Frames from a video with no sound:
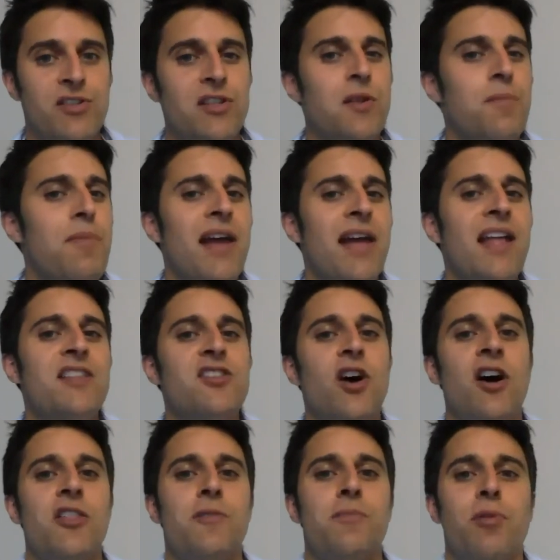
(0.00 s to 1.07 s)
It depends
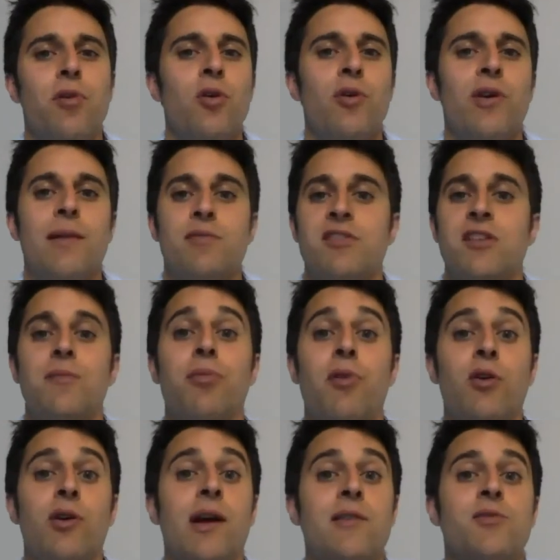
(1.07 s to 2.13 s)
on the program. Some
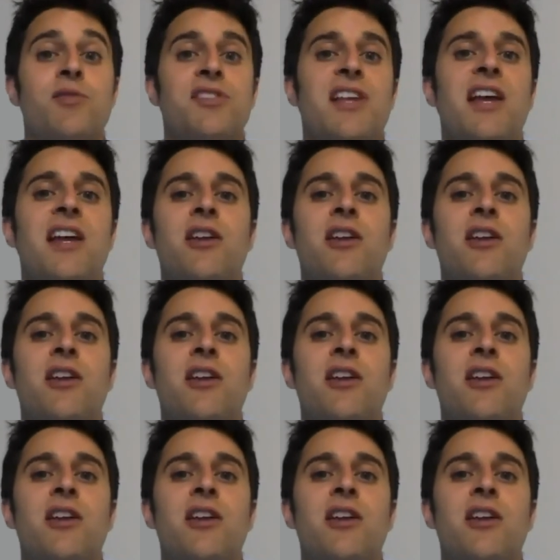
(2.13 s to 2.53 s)
programs will say,